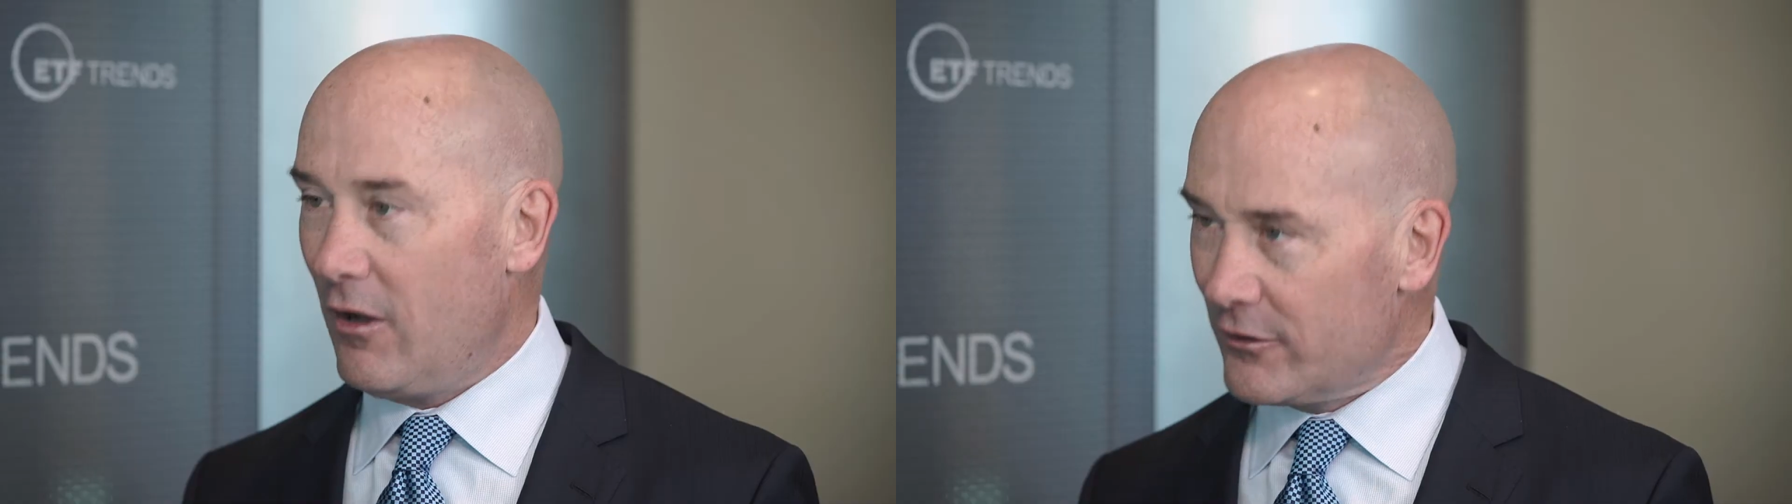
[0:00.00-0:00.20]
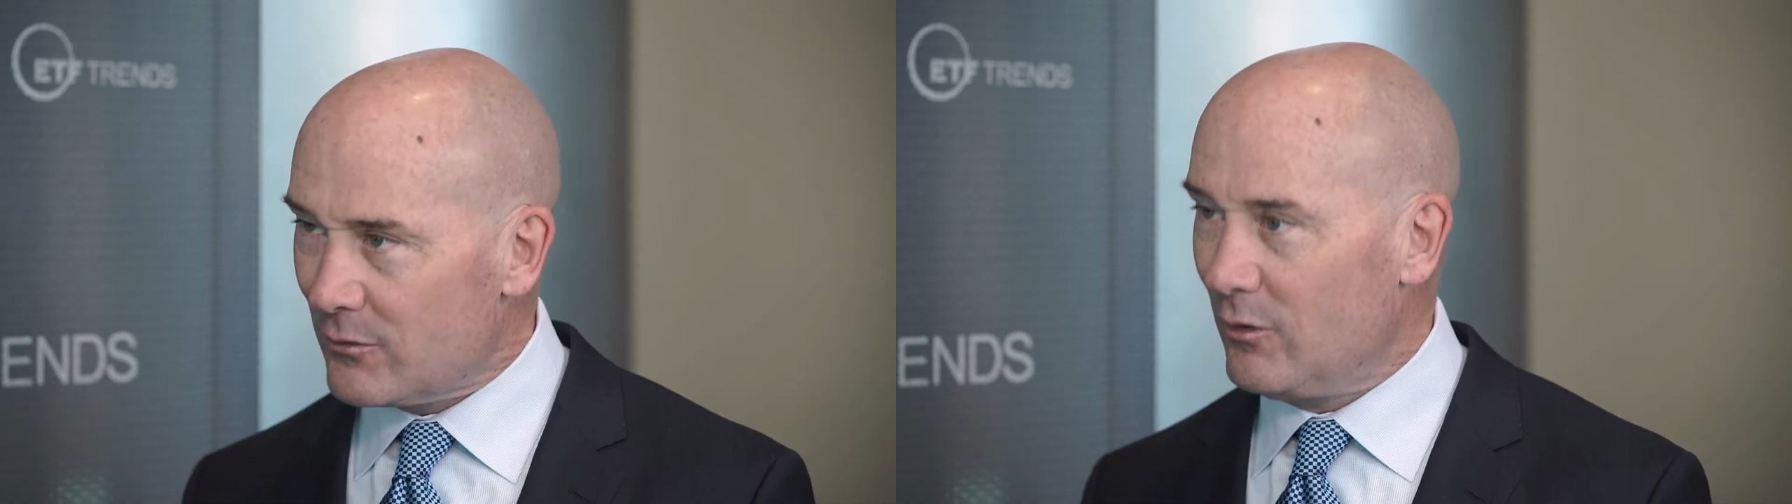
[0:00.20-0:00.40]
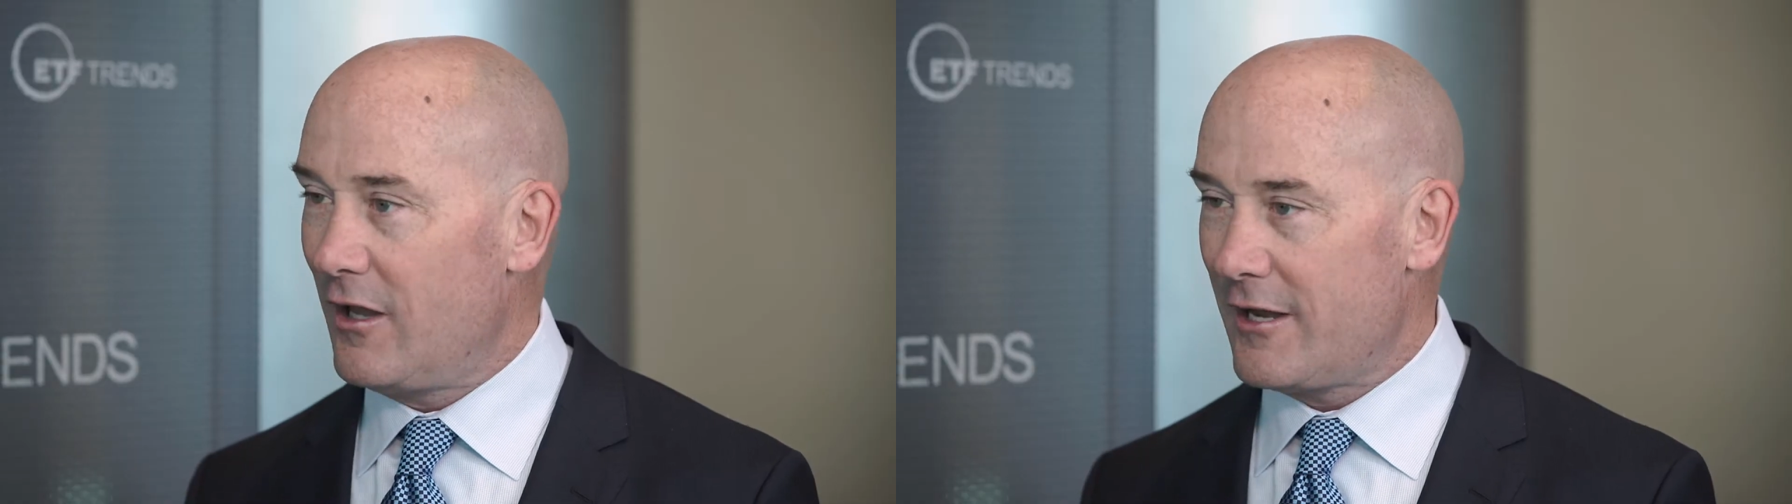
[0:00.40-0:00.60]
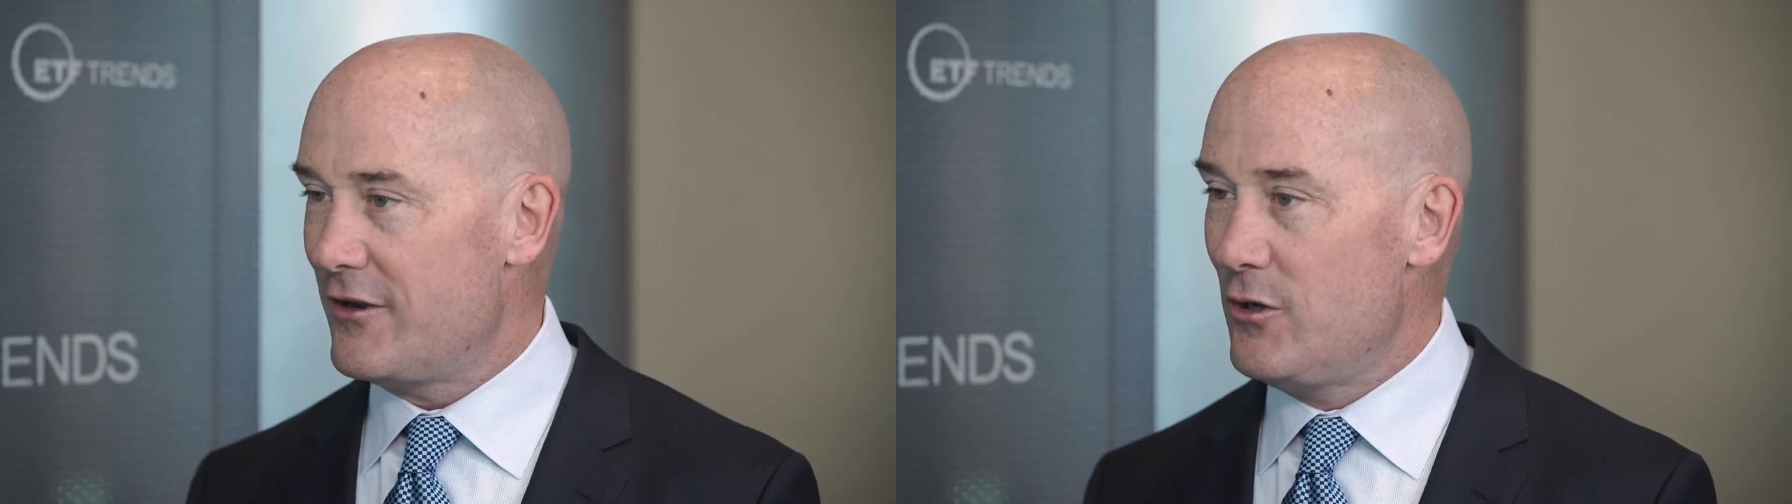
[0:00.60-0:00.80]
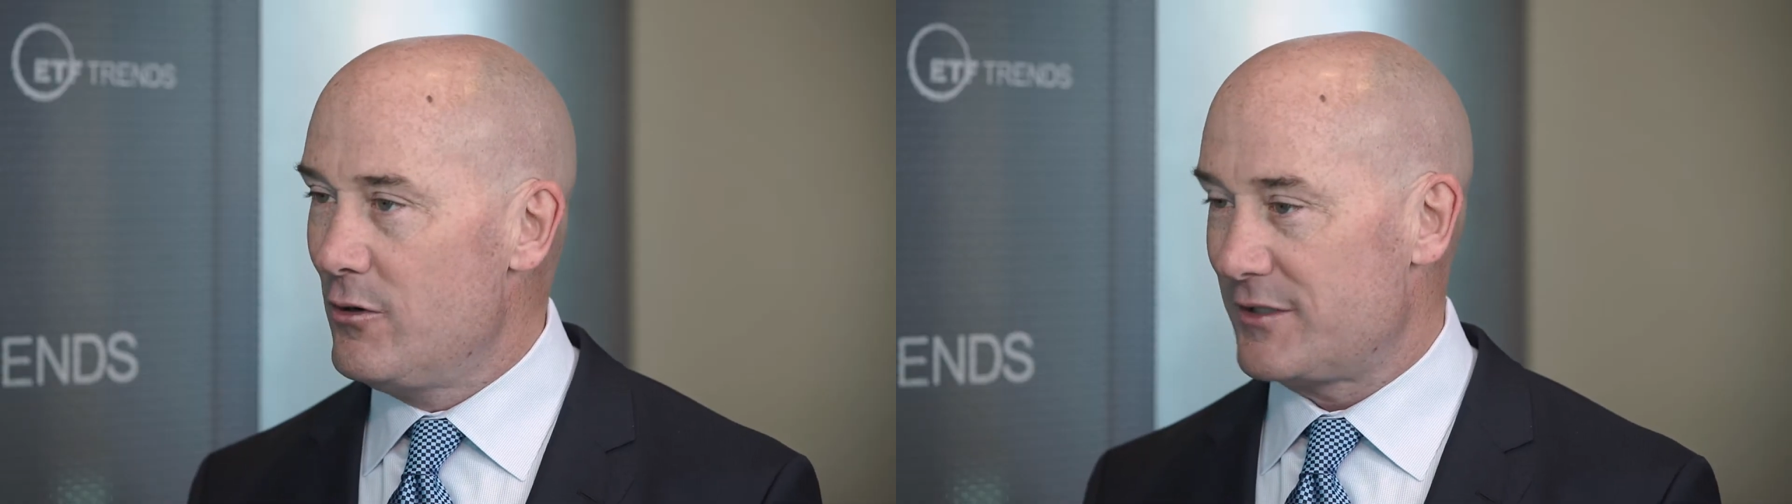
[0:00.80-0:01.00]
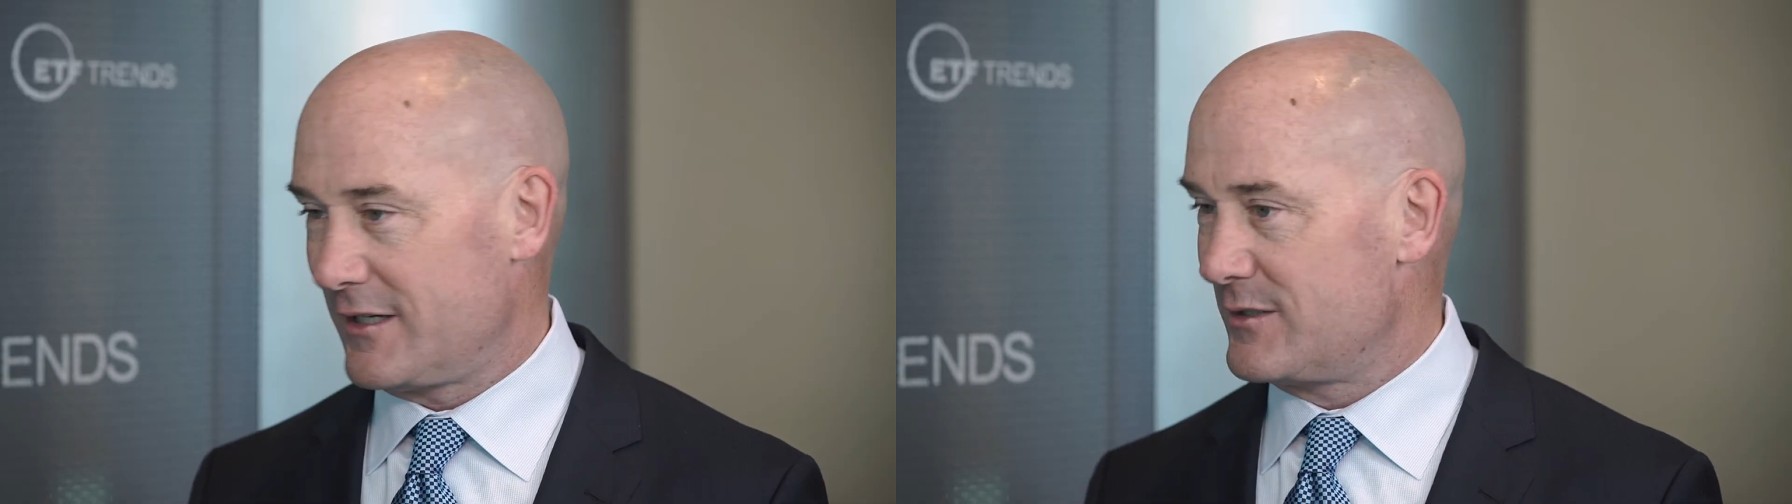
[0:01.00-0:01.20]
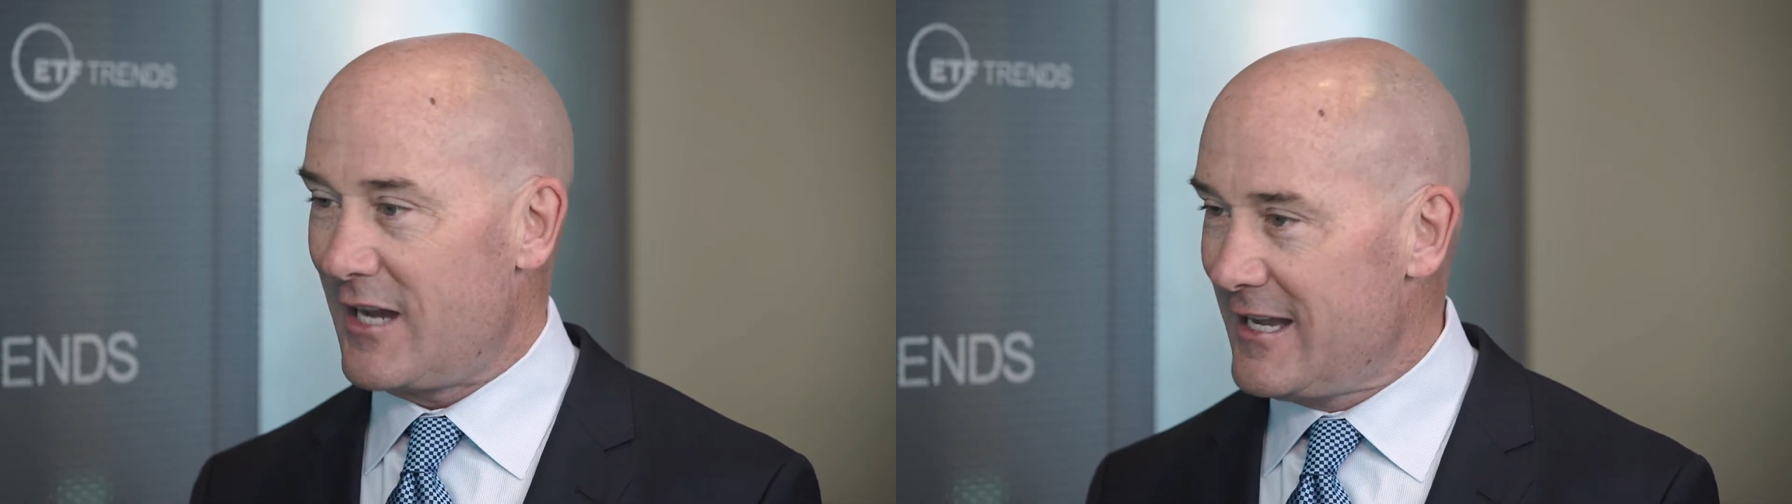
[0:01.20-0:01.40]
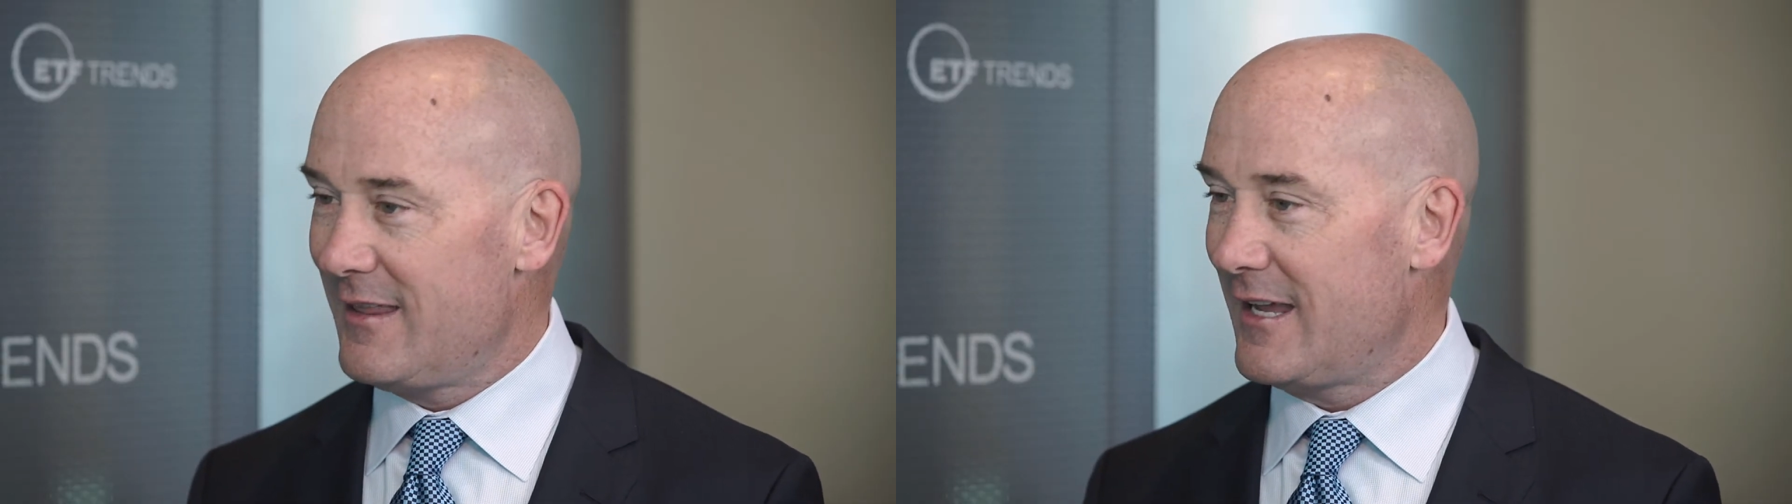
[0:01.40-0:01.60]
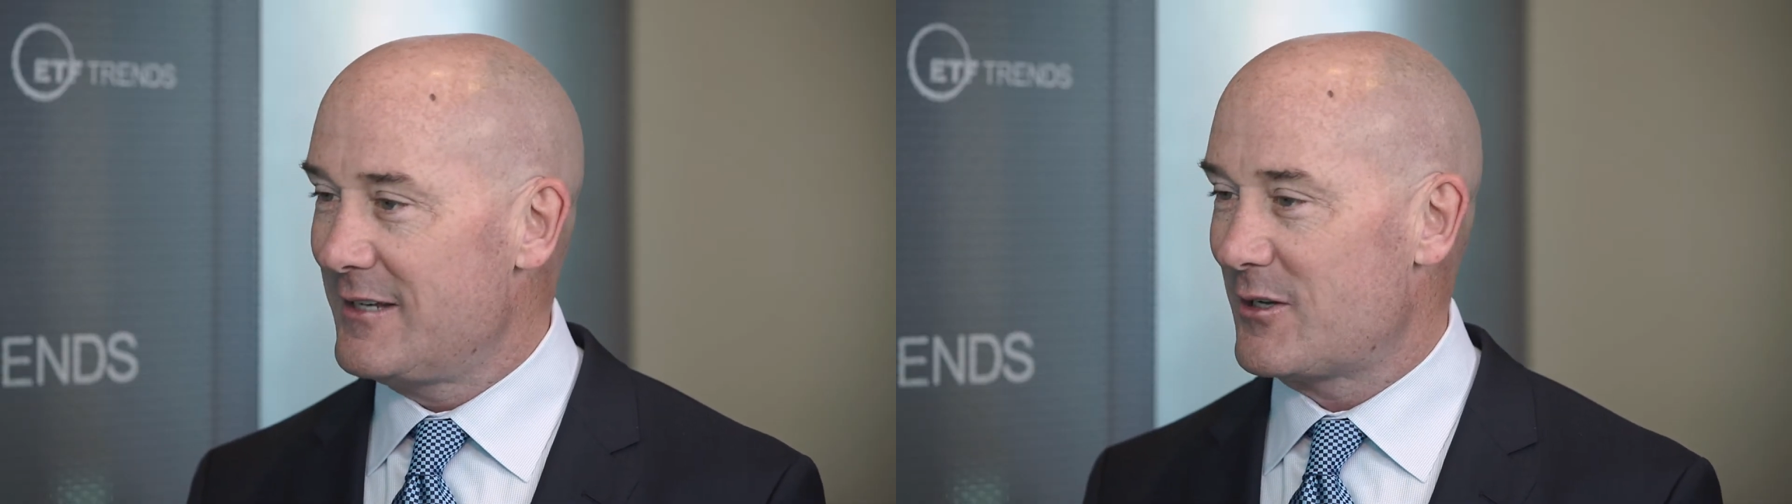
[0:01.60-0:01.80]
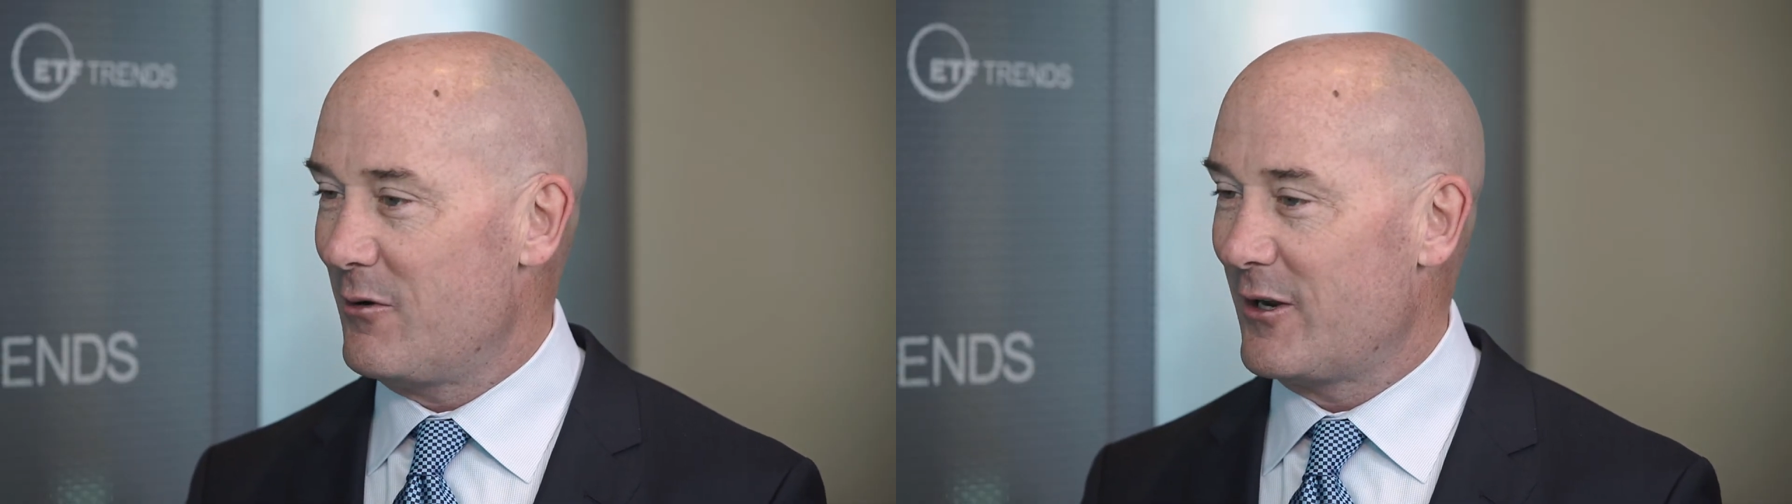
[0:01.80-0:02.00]
also a lot of news, exciting
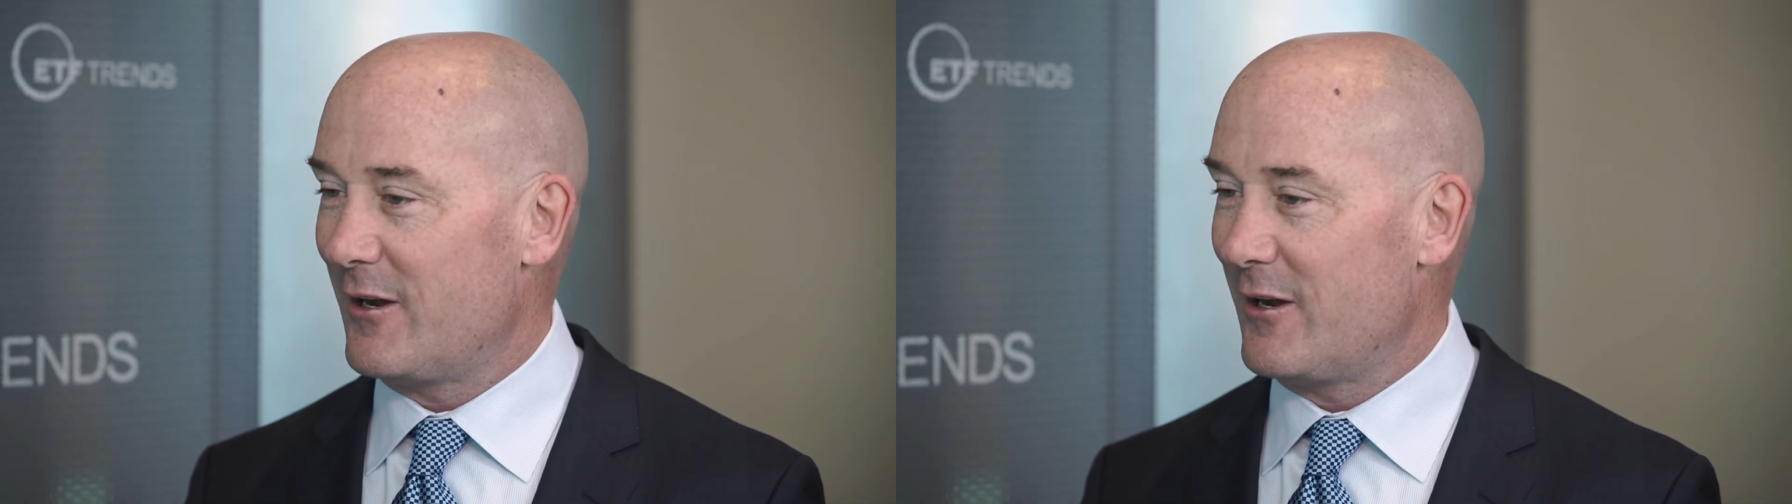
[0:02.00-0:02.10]
things going